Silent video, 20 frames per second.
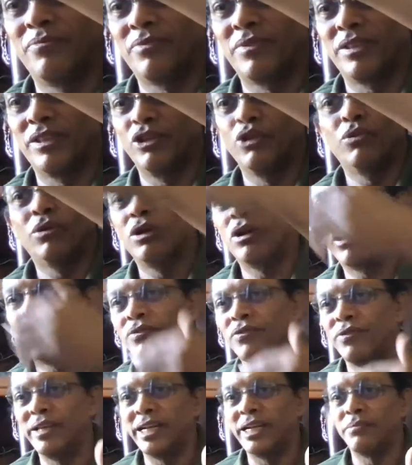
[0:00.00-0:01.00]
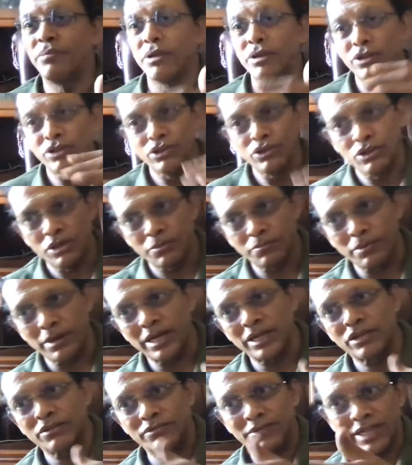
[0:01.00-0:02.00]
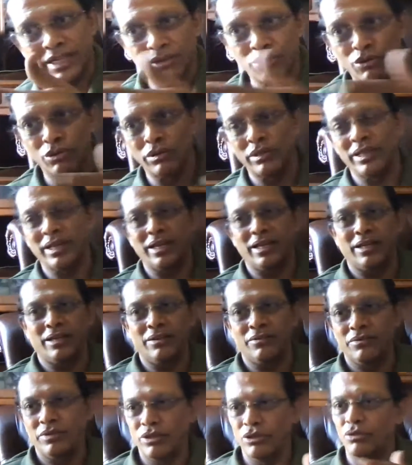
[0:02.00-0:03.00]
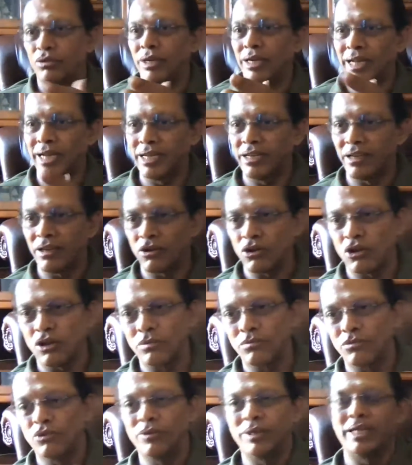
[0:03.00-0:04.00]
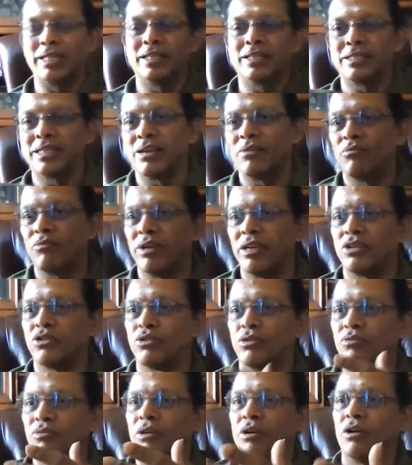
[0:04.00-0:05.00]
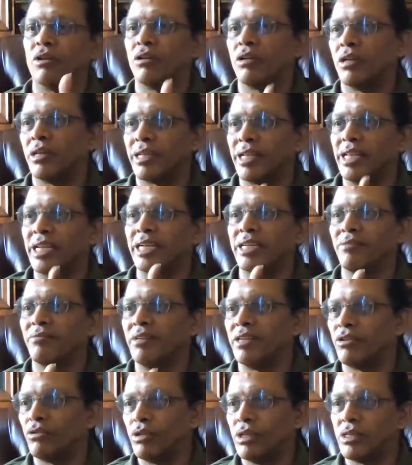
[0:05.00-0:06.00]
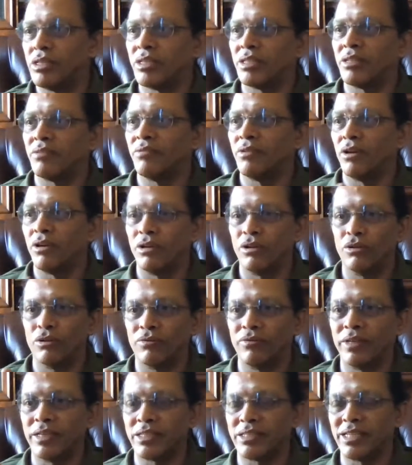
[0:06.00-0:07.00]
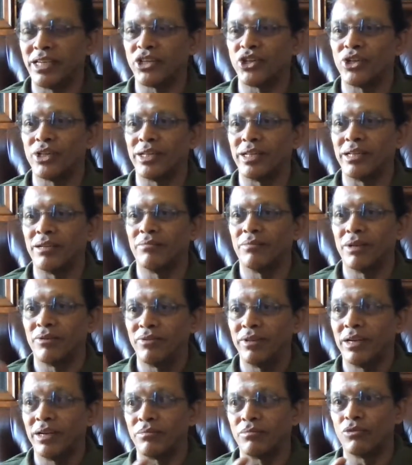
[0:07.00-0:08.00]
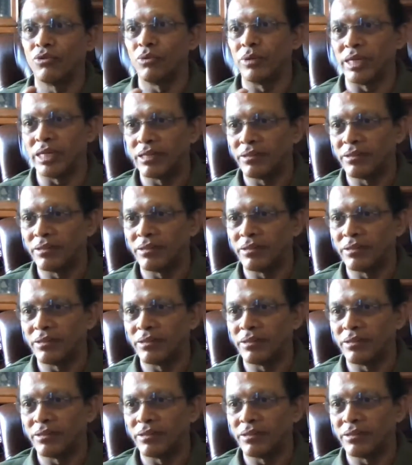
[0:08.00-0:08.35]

You will not feel it because you're part of that whole thing. You and I are all moving in the same way. So we all, relatively to each other, we all look, we are stationary, but we are moving.